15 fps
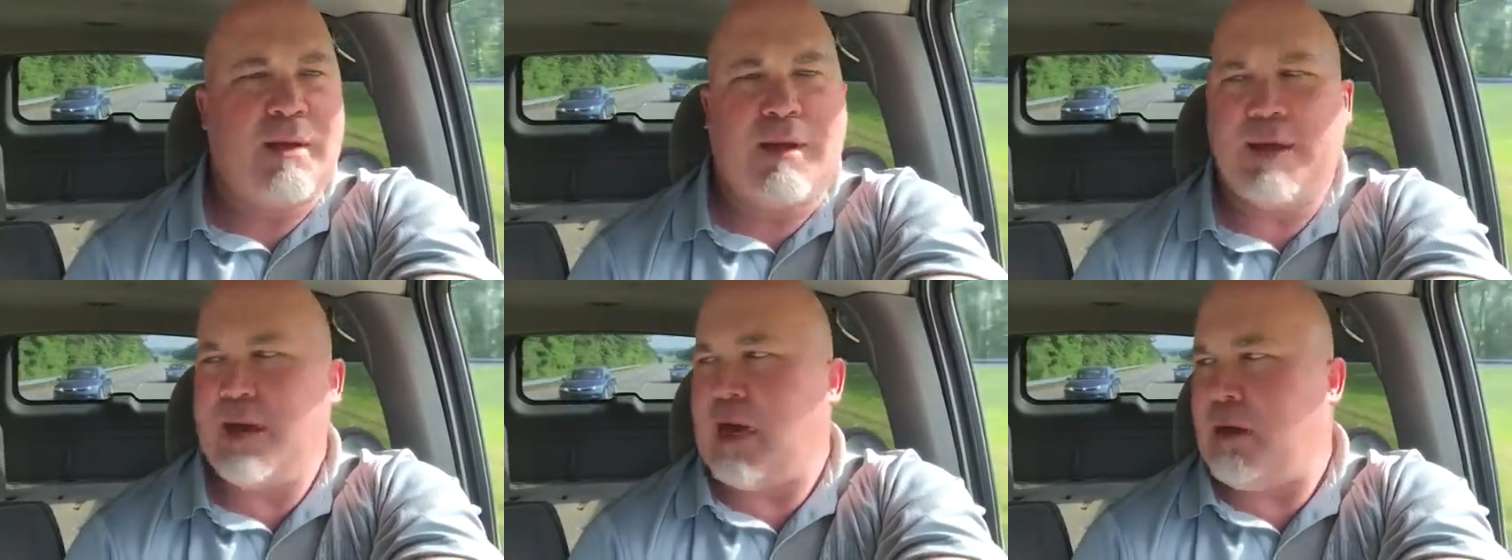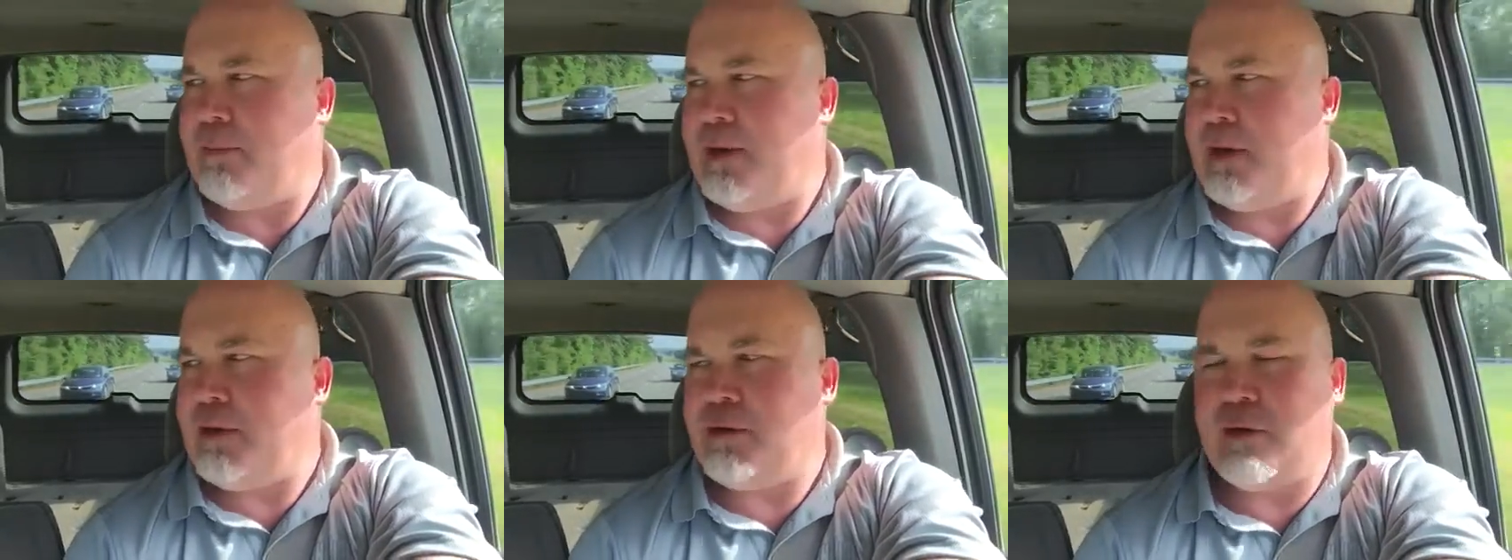and I'll
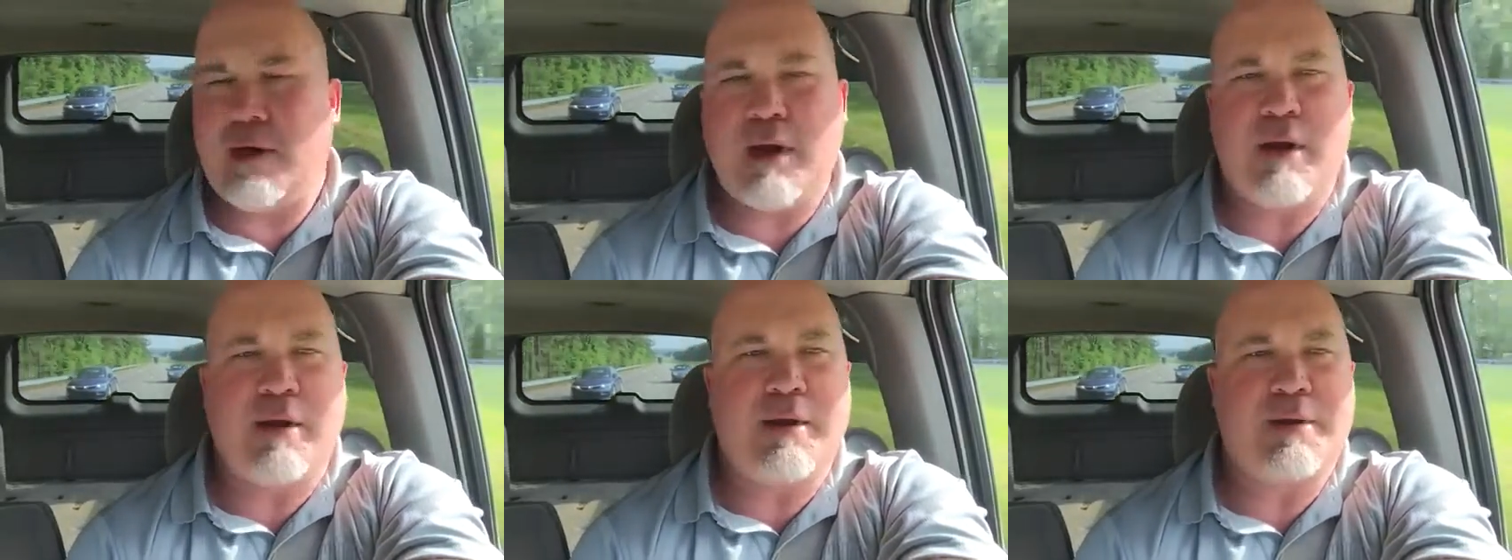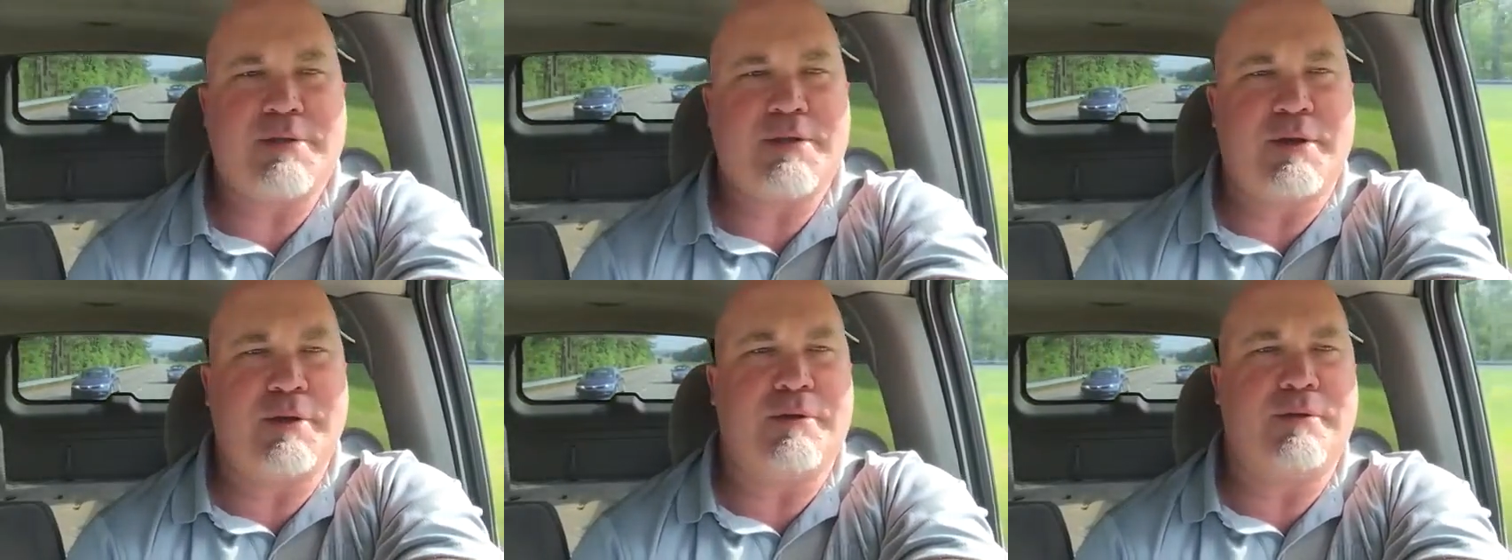be in your area
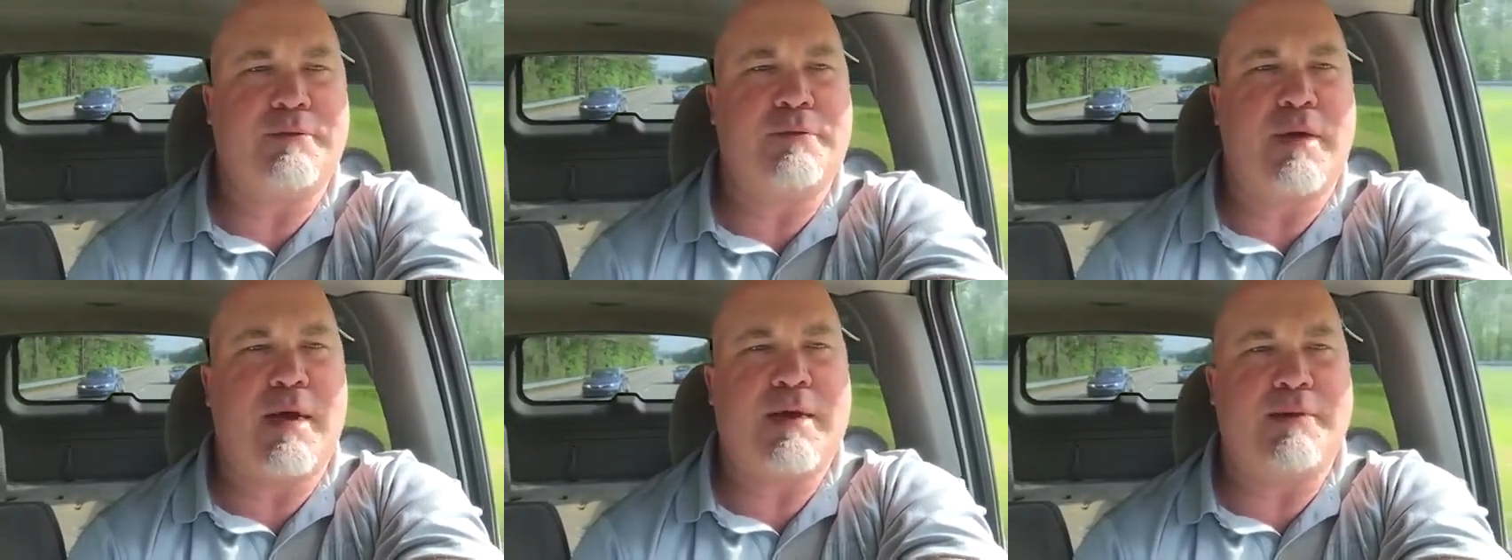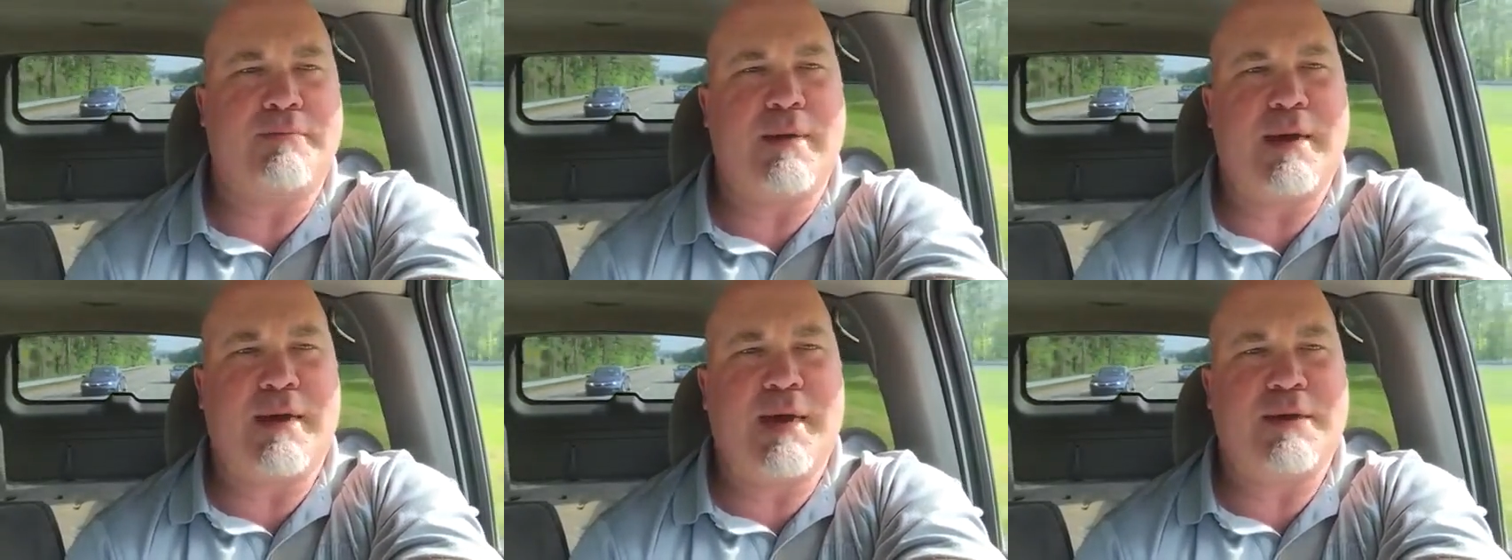soon. I can
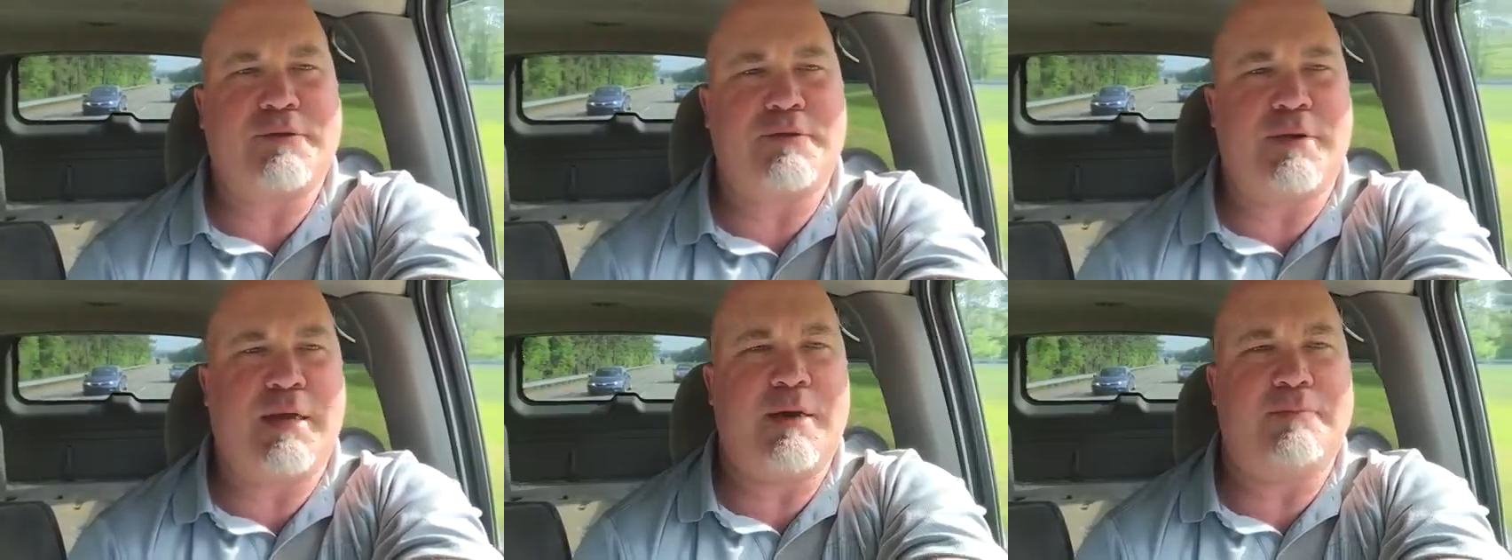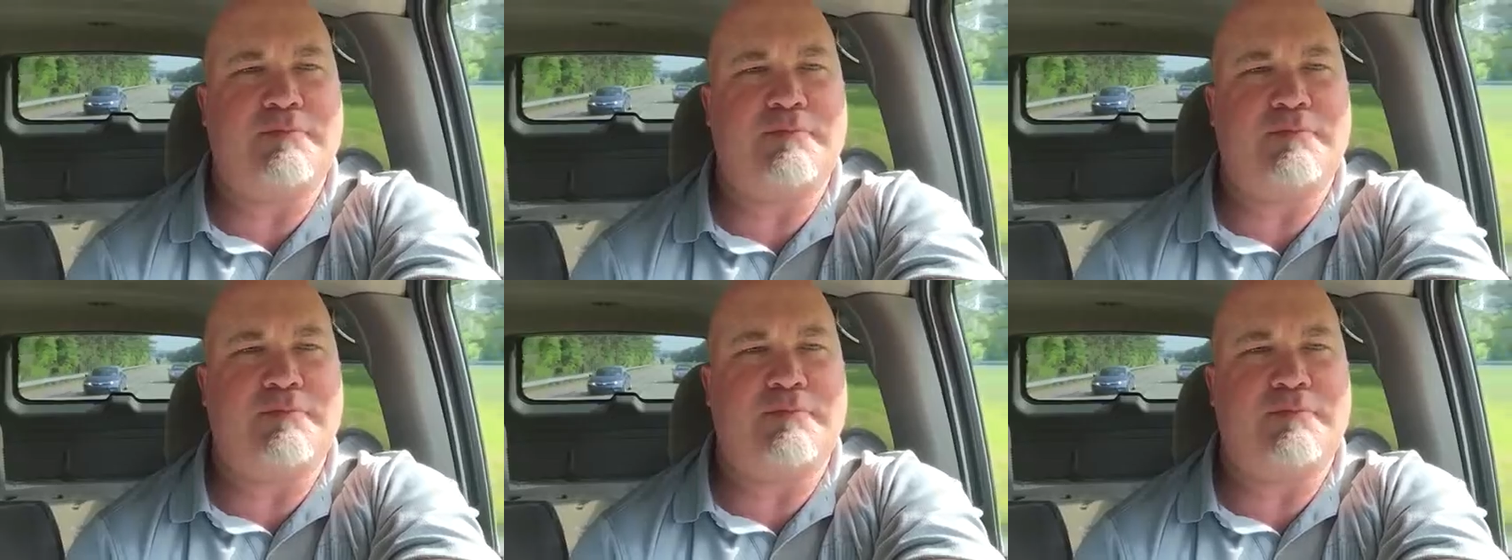make that trip.